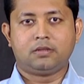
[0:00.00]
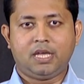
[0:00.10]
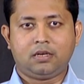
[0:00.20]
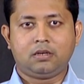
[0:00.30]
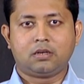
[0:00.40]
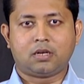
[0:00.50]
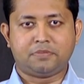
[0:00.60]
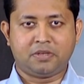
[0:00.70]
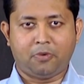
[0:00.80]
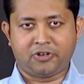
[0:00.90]
Then
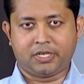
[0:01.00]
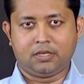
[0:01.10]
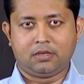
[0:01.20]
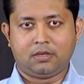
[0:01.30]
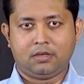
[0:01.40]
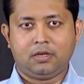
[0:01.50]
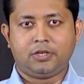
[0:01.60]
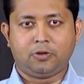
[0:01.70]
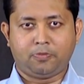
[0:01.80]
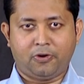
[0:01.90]
comes the body.
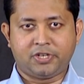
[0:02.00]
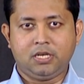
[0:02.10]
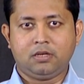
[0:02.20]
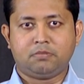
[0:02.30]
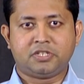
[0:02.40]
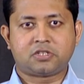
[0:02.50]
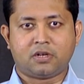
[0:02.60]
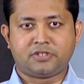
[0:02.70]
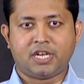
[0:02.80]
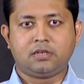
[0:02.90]
Your body must
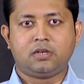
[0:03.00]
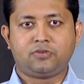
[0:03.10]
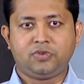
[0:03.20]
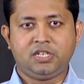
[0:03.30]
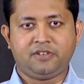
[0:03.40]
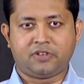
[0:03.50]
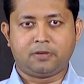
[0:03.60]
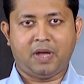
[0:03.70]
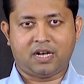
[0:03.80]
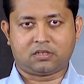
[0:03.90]
contain 3
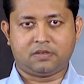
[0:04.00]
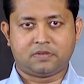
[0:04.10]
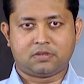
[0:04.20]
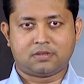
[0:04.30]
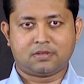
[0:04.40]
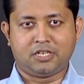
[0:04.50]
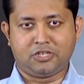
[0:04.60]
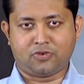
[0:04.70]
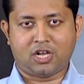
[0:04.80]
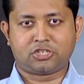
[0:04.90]
different paragraphs:
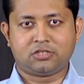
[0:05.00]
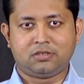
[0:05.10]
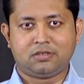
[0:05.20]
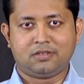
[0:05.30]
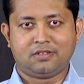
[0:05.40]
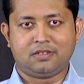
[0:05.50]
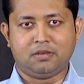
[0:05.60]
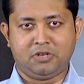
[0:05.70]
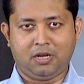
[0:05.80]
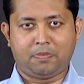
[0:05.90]
introduction, the
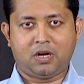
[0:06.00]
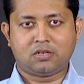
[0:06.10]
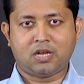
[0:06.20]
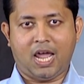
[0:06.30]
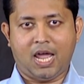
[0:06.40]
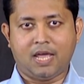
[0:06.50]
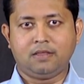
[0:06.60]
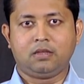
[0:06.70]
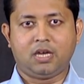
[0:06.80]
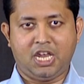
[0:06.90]
middle part and the